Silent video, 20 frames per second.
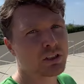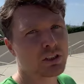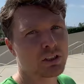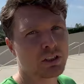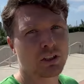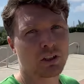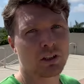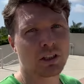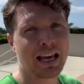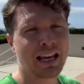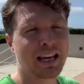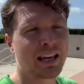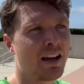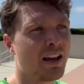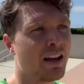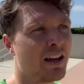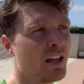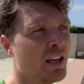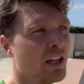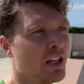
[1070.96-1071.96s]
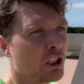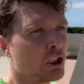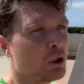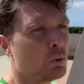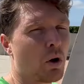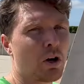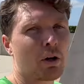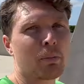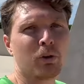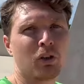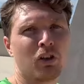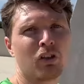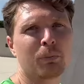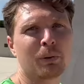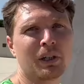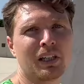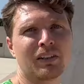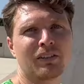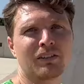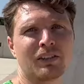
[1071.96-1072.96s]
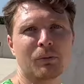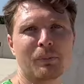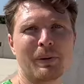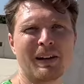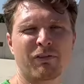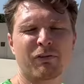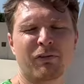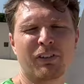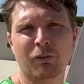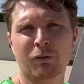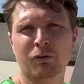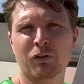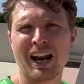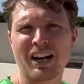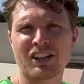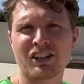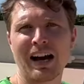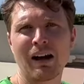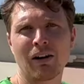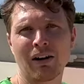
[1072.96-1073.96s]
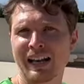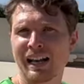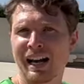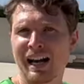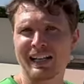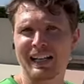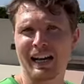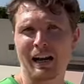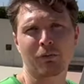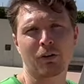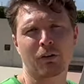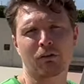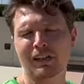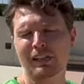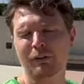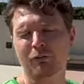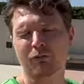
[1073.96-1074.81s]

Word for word: you're like, you want to move, but you feel fragile, like I did, I felt really